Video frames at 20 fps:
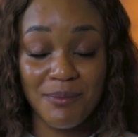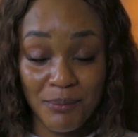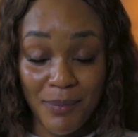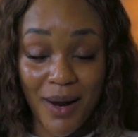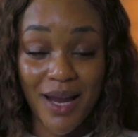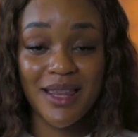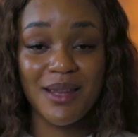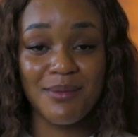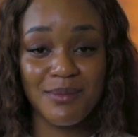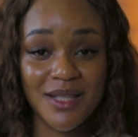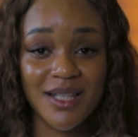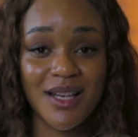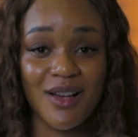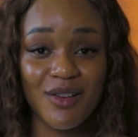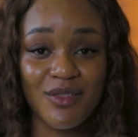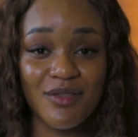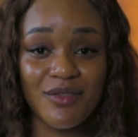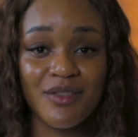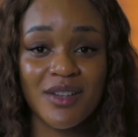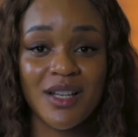by
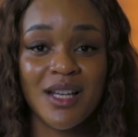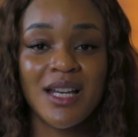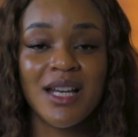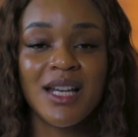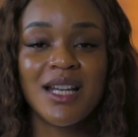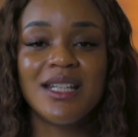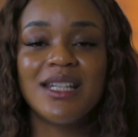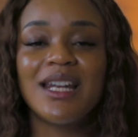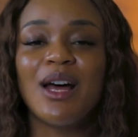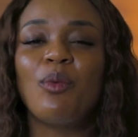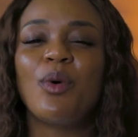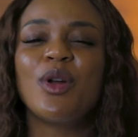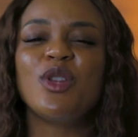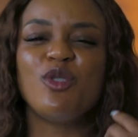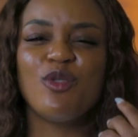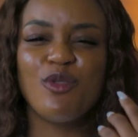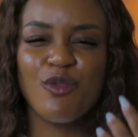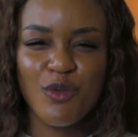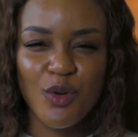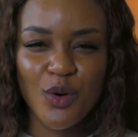themselves than when
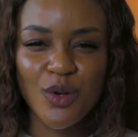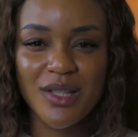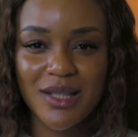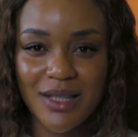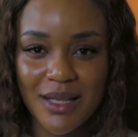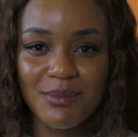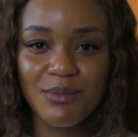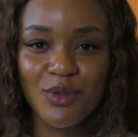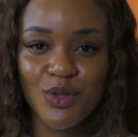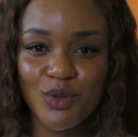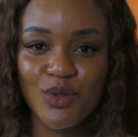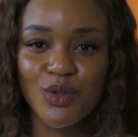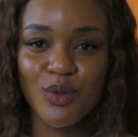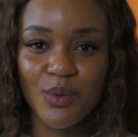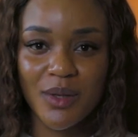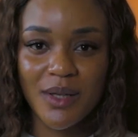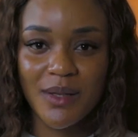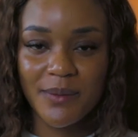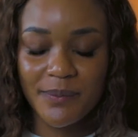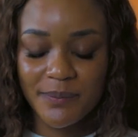you force them to do
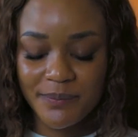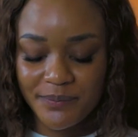it.